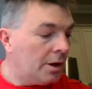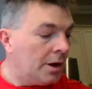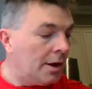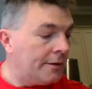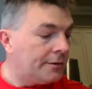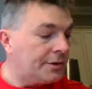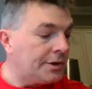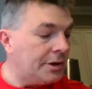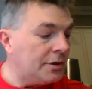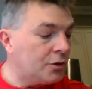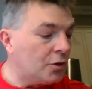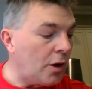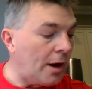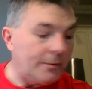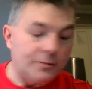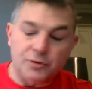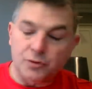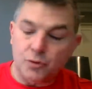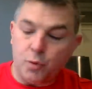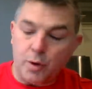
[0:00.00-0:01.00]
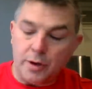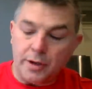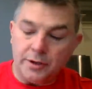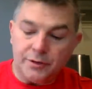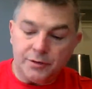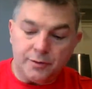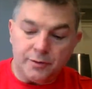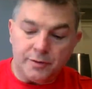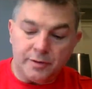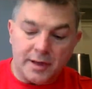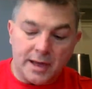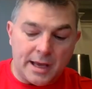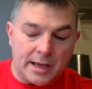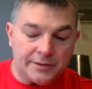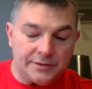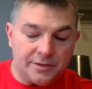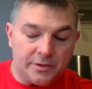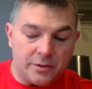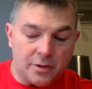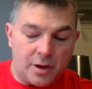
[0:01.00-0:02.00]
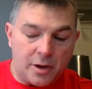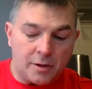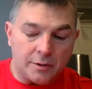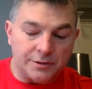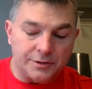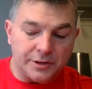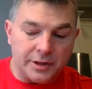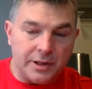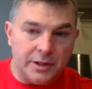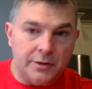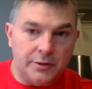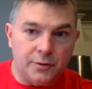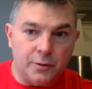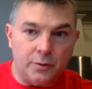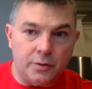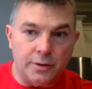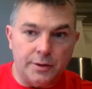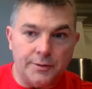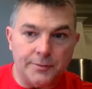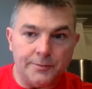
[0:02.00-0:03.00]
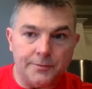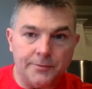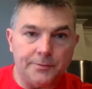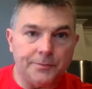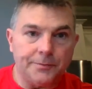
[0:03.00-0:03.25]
If she drops twenty-two thousand dollars into it,